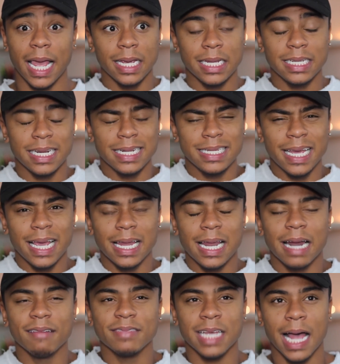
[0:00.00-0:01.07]
It didn't take a
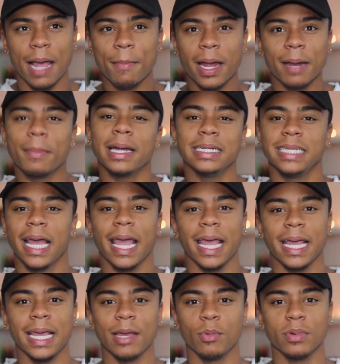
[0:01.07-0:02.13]
lot of time out of my
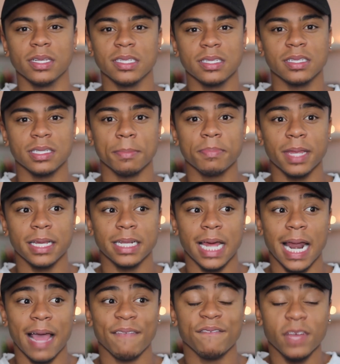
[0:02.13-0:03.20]
day. It was something
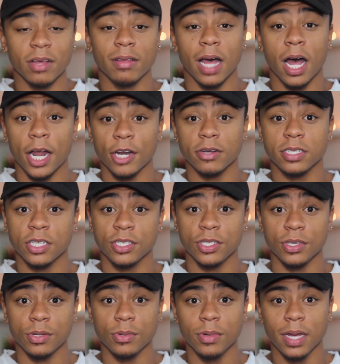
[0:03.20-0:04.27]
that I felt honored to
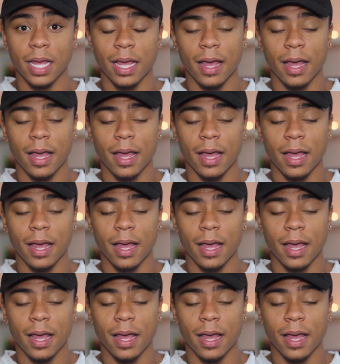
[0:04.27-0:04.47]
do.